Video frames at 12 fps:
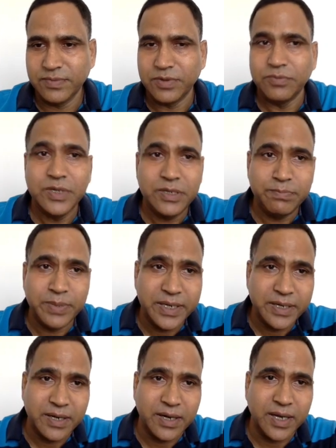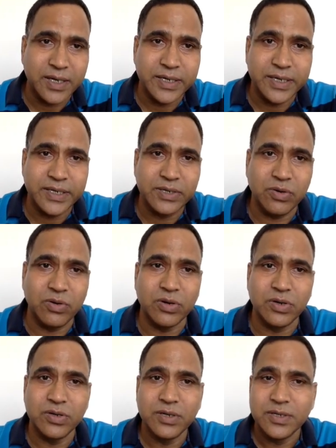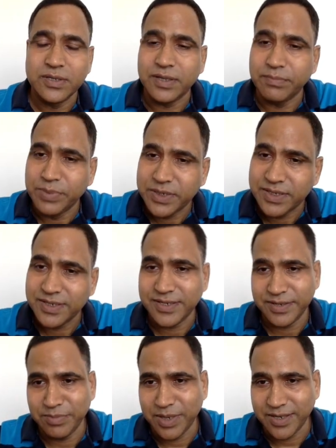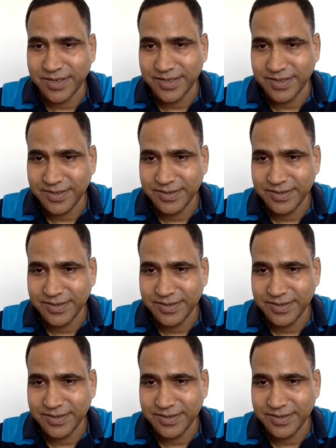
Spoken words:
We bring clarity on the business and market.